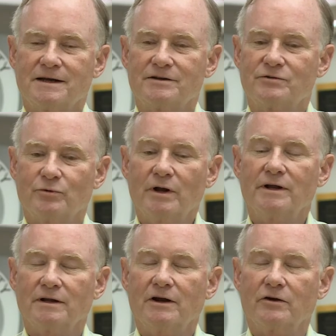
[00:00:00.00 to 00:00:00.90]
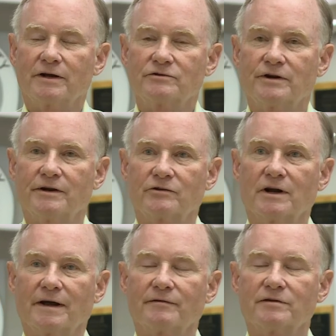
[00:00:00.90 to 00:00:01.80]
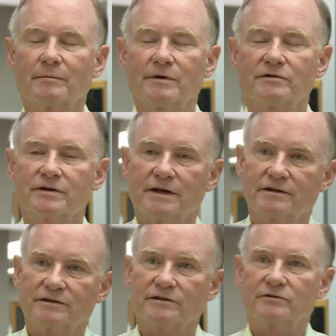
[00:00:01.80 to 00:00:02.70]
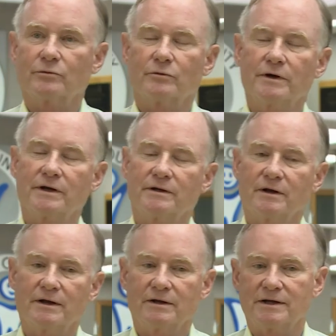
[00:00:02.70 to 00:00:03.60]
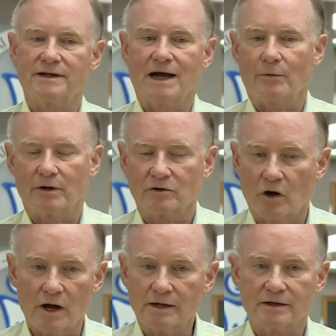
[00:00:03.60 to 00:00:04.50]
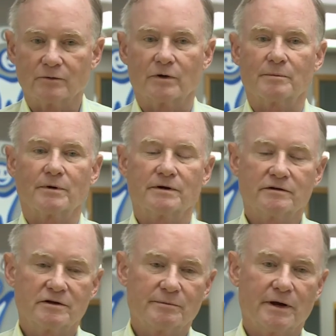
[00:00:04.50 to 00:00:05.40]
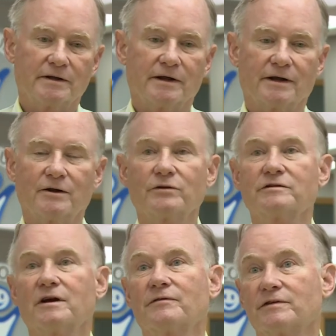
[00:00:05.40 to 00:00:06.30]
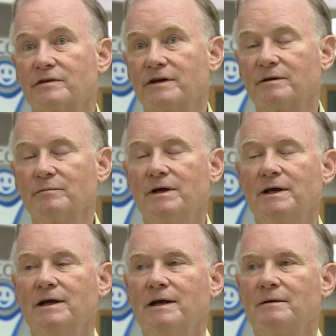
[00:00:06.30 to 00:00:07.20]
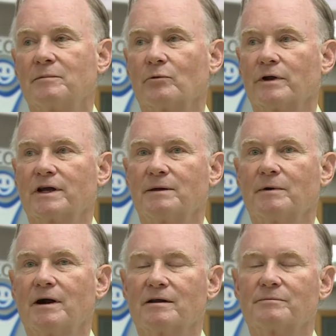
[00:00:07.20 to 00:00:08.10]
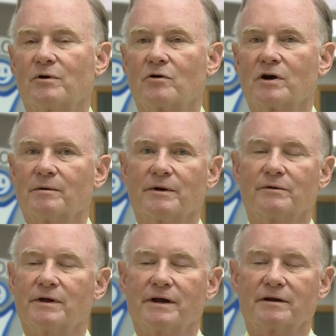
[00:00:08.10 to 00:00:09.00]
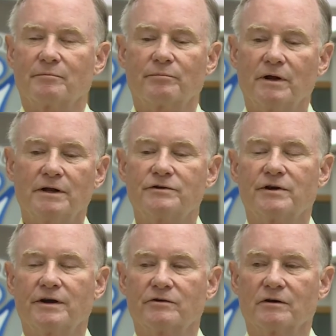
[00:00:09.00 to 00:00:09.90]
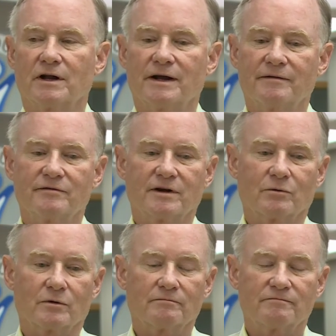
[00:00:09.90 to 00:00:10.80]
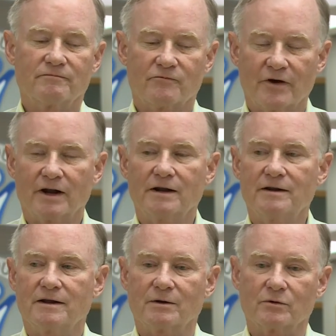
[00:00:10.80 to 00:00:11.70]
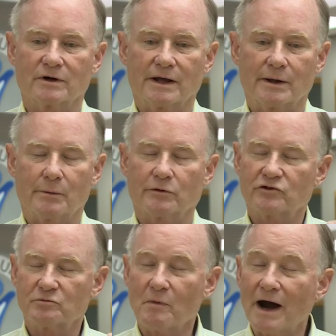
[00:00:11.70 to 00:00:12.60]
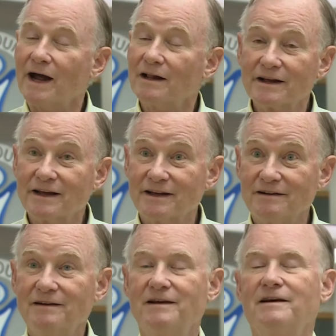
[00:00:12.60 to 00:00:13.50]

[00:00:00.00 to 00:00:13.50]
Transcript: It's really literally it's changed their lives. Some of these kids just really did not want to talk, didn't want to participate, they had no self esteem. But when they came out of the program, they, they had completely changed their lives. They were friendly. They were they would smile again.